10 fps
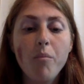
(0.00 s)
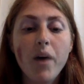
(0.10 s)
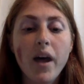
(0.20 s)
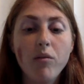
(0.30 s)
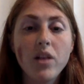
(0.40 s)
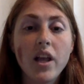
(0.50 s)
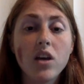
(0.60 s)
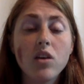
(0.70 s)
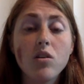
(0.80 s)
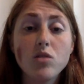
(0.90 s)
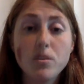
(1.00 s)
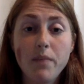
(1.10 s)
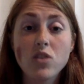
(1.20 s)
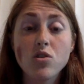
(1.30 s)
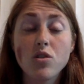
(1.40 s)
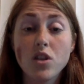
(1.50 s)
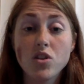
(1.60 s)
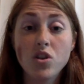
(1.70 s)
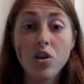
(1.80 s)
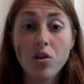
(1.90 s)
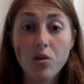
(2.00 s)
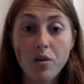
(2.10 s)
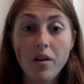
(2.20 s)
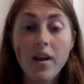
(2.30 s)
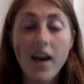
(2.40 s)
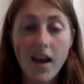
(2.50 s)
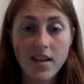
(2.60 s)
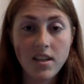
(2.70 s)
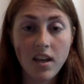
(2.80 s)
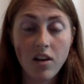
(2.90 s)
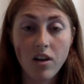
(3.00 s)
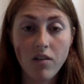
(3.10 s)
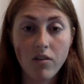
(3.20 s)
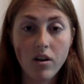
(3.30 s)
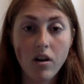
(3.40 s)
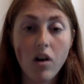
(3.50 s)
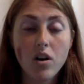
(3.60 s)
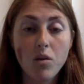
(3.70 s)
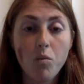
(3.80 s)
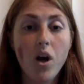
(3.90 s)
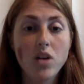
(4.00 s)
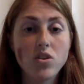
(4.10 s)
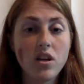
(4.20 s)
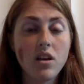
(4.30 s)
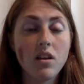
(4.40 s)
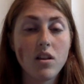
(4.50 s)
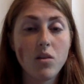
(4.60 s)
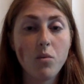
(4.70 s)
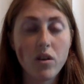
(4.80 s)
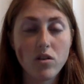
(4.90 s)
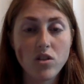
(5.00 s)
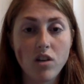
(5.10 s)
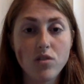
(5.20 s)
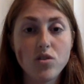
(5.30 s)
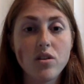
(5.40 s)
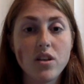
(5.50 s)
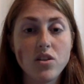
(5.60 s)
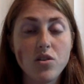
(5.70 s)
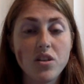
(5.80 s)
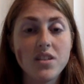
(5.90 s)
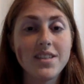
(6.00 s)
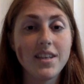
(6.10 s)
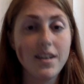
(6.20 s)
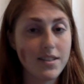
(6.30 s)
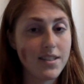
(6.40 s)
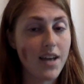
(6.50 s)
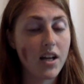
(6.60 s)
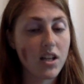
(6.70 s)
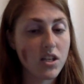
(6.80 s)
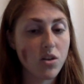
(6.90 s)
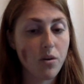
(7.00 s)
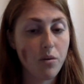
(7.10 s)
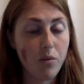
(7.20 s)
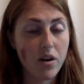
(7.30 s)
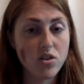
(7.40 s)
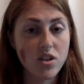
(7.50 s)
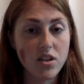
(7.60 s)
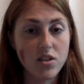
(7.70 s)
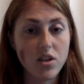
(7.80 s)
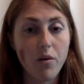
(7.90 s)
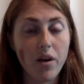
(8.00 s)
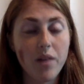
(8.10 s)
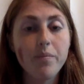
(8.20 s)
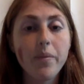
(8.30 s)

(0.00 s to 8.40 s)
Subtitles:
But I would like you to make sure that you, as the caregiver, are watching the wheelchair so that you can see exactly where she is going.